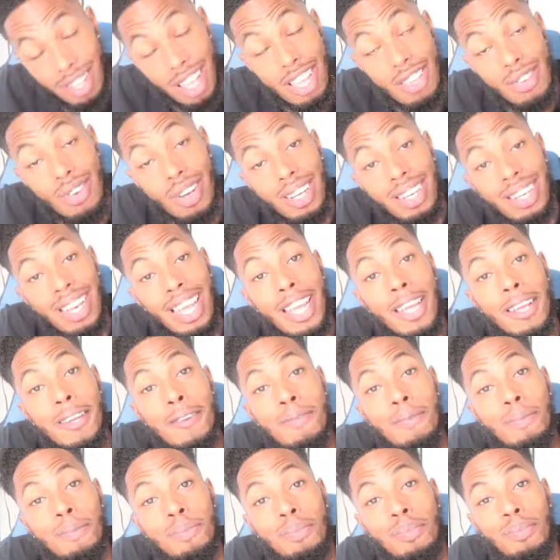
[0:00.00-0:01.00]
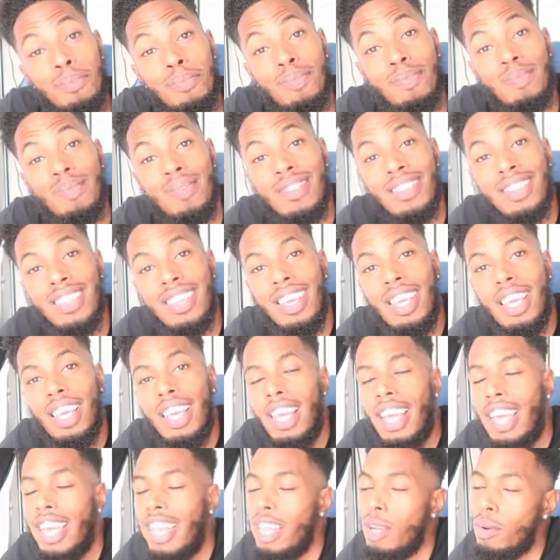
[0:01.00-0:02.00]
tell you her name.
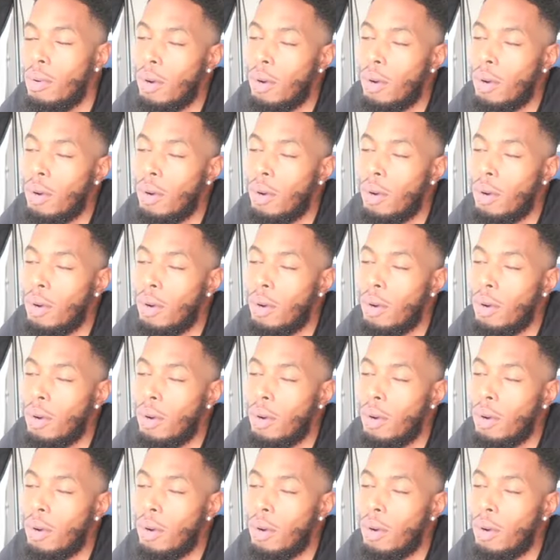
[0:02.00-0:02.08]
And